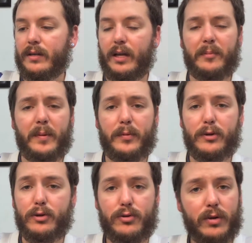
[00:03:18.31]
A lot of people
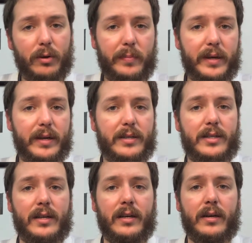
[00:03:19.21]
use drill
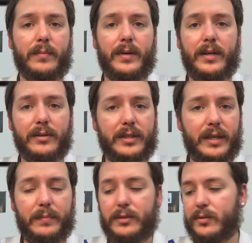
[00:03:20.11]
bits, needle
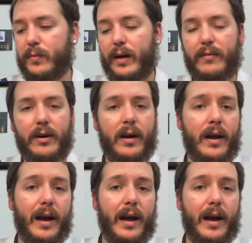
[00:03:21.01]
tips, whatever.